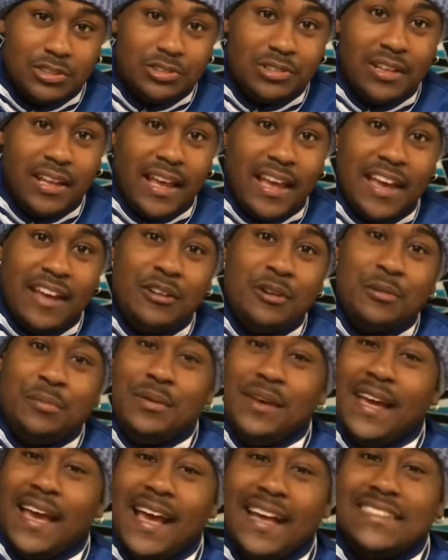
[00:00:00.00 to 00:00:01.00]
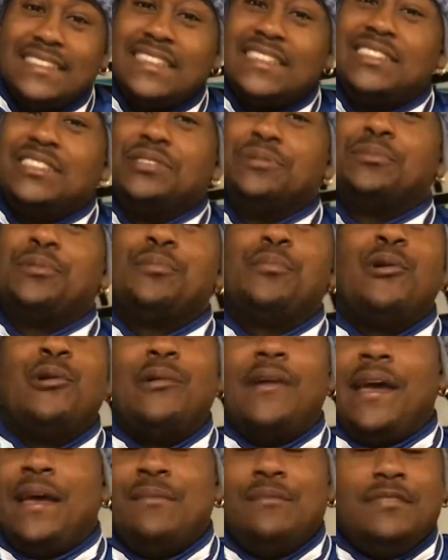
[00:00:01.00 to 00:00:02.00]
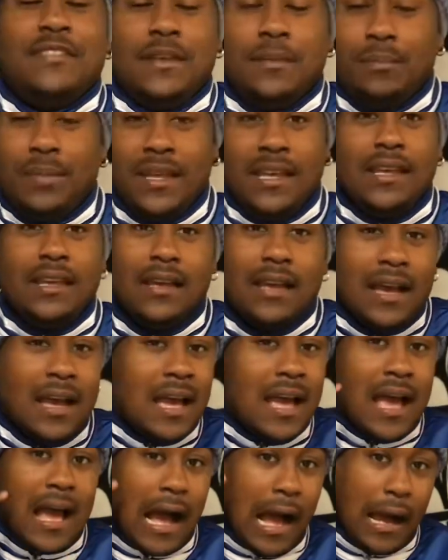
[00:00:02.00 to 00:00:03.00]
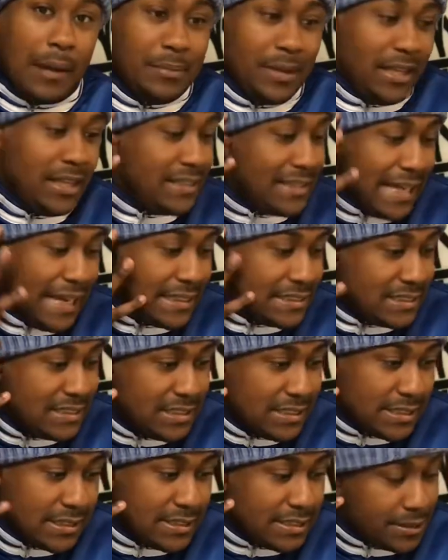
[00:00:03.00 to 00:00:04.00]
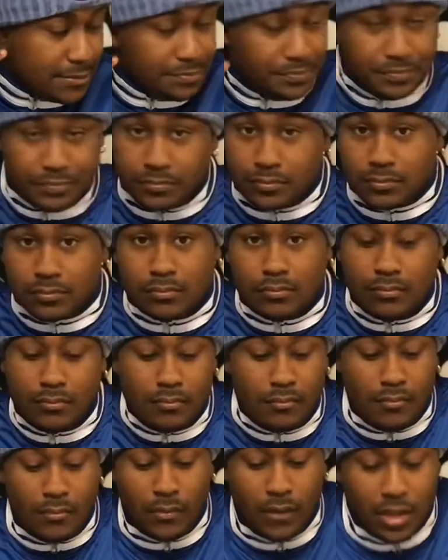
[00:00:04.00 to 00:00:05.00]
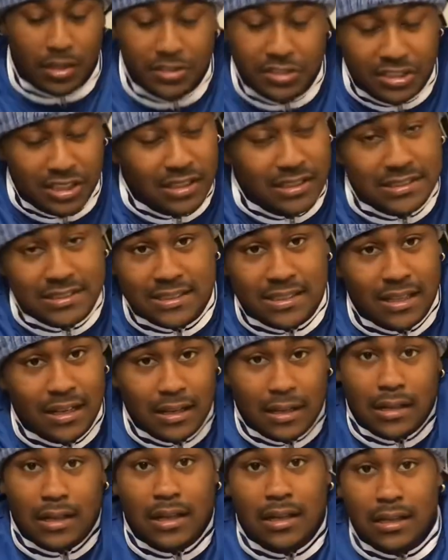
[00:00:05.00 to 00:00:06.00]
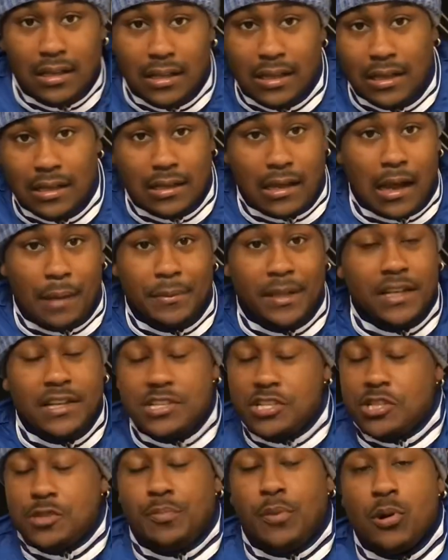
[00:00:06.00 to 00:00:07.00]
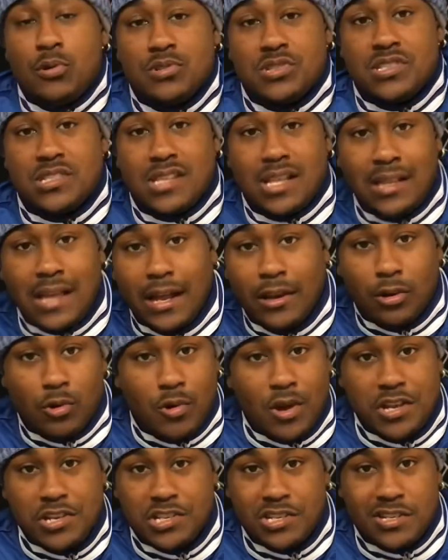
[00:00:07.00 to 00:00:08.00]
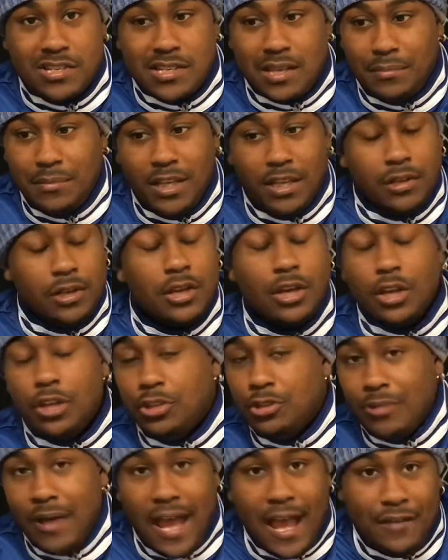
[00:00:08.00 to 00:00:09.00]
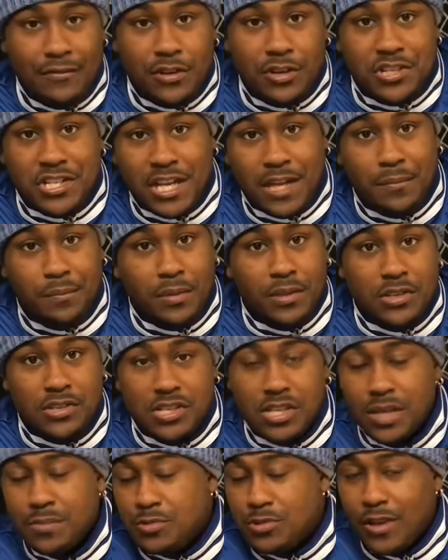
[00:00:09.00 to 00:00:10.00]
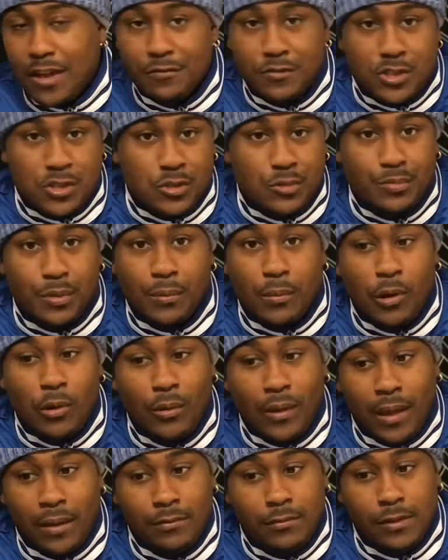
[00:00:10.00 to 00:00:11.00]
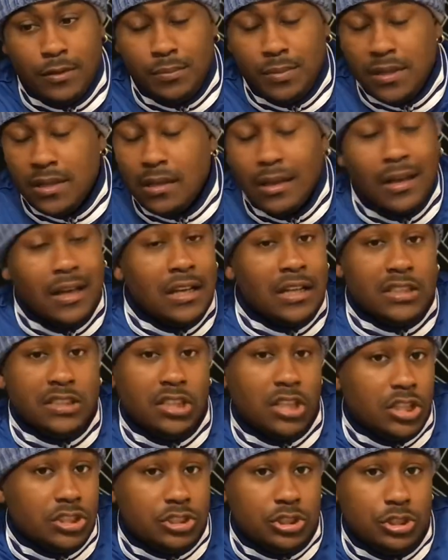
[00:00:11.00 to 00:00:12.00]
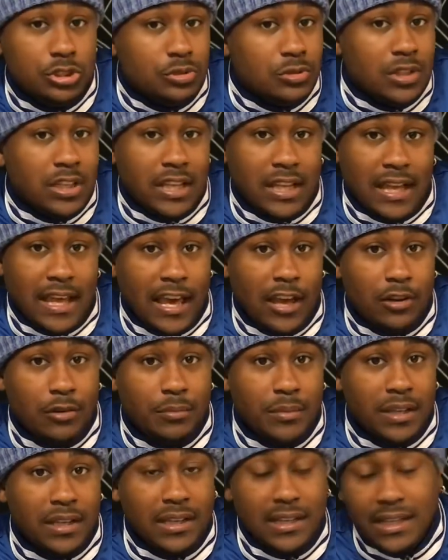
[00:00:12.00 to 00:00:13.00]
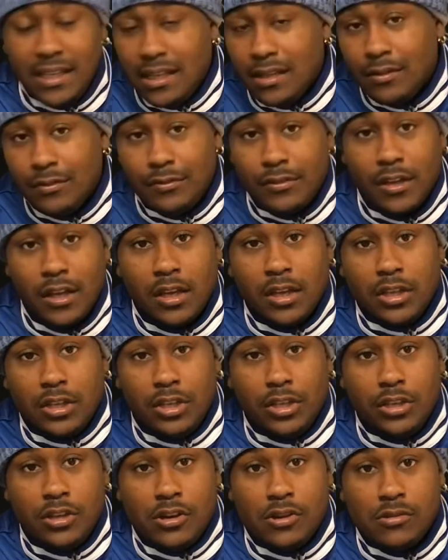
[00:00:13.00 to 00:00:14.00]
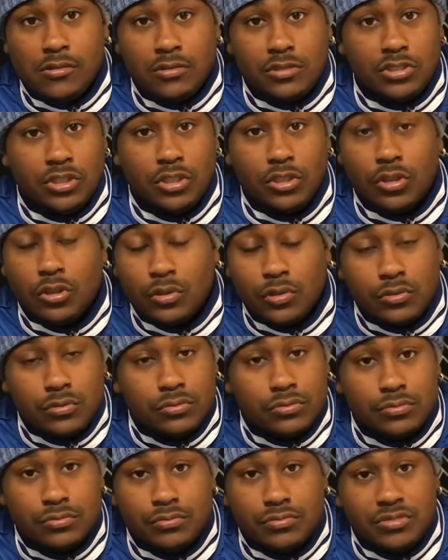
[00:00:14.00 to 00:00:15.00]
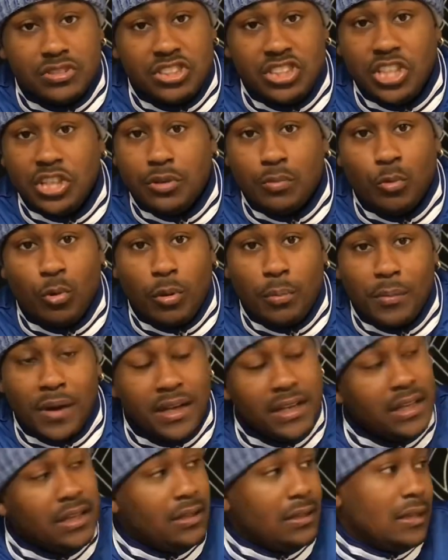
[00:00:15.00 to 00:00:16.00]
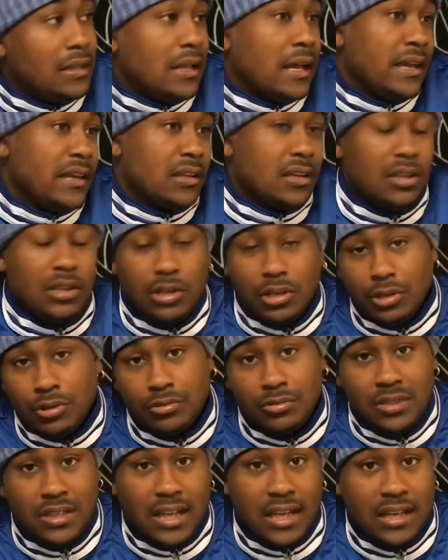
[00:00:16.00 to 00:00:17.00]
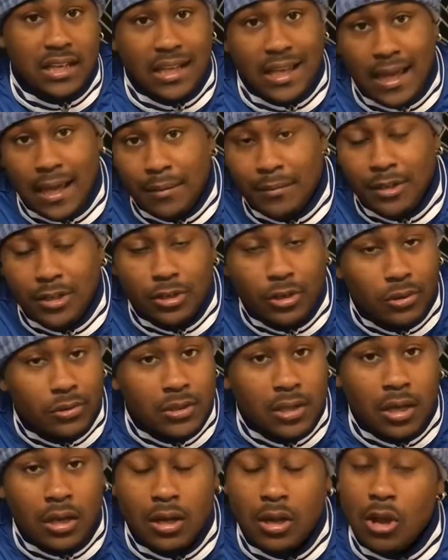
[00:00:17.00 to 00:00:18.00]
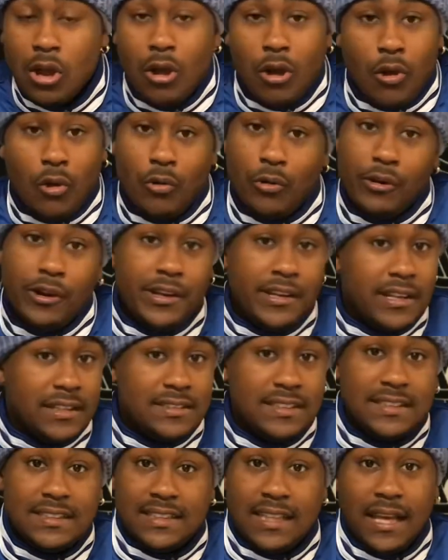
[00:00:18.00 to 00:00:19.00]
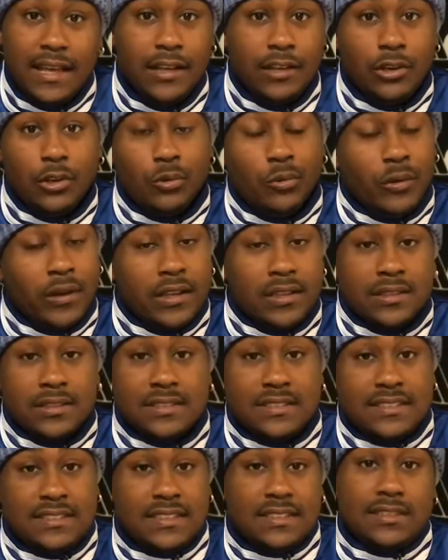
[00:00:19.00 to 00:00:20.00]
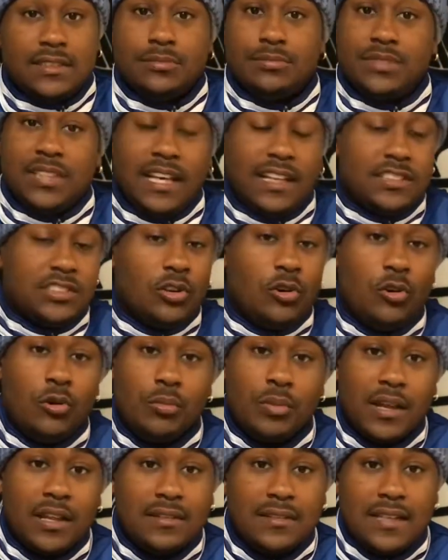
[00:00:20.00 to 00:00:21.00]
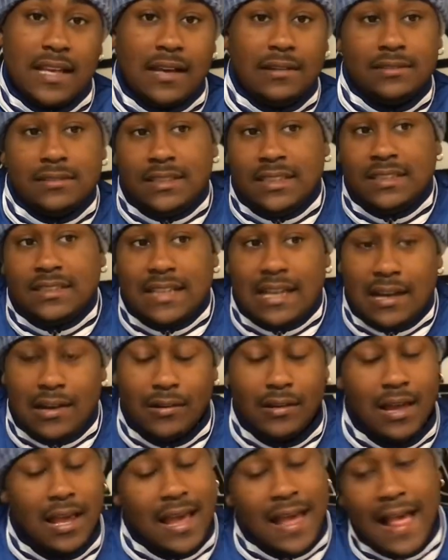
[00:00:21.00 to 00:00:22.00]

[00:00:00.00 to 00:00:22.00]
Julian Edelman has a Super Bowl MVP. I mean, that's just it just poses a lot of questions. I mean, you have your championships, you have a Super Bowl MVP. Does Julian Edelman leave, to go seek more money like, Danny Amendola? Or does he stay in New England system, takes a hometown discount?